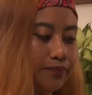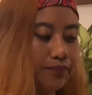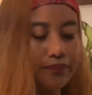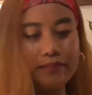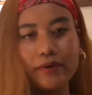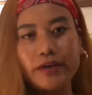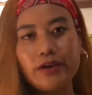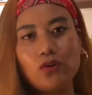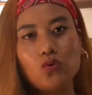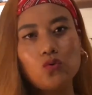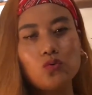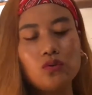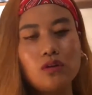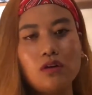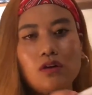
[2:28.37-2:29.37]
my own
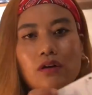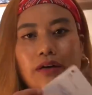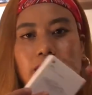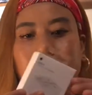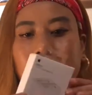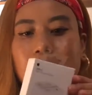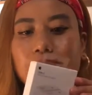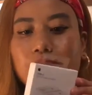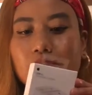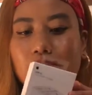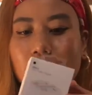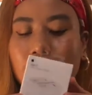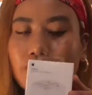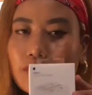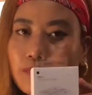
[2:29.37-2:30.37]
adapter
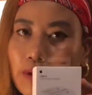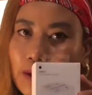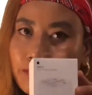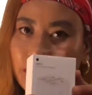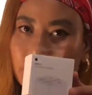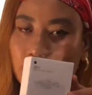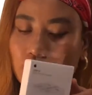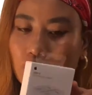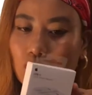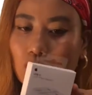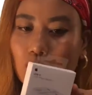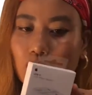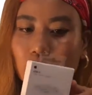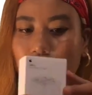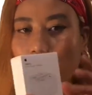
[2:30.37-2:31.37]
from Apple Store,
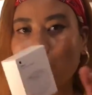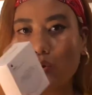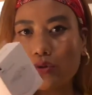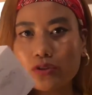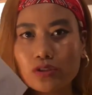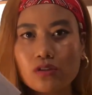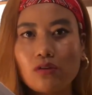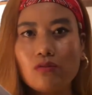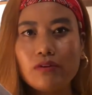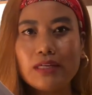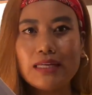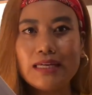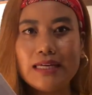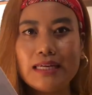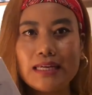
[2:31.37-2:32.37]
which cost
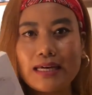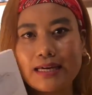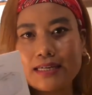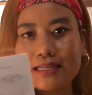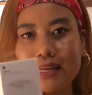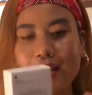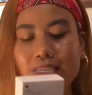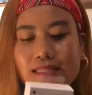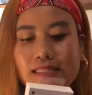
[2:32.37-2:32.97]
only like £19.